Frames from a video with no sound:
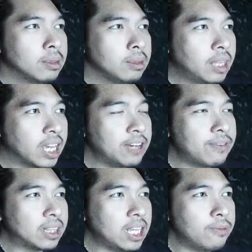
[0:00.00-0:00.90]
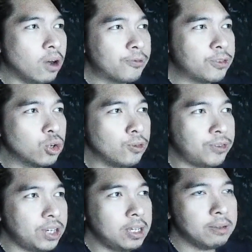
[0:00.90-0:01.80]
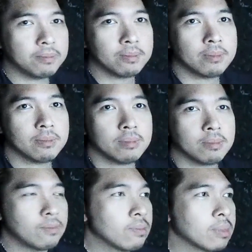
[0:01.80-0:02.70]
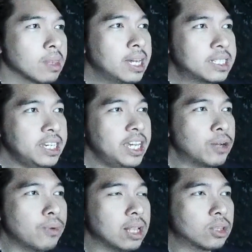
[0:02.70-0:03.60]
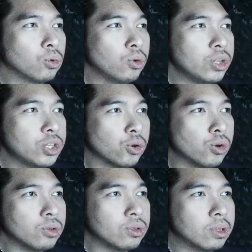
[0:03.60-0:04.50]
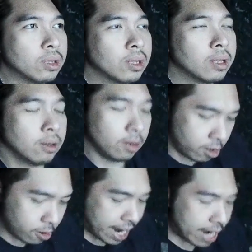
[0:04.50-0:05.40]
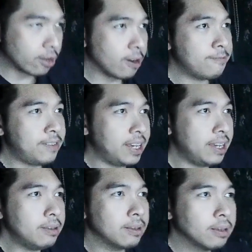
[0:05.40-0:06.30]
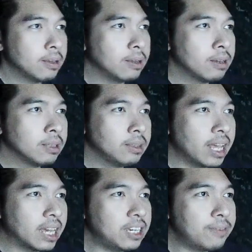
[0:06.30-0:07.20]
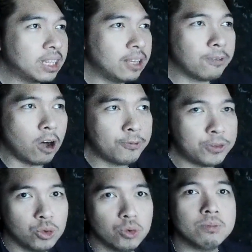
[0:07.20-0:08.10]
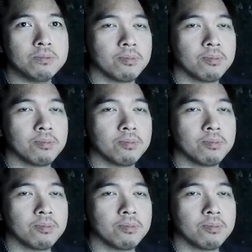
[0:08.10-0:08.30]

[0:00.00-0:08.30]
derivative of uv is equal to u, or rather v, derivative of u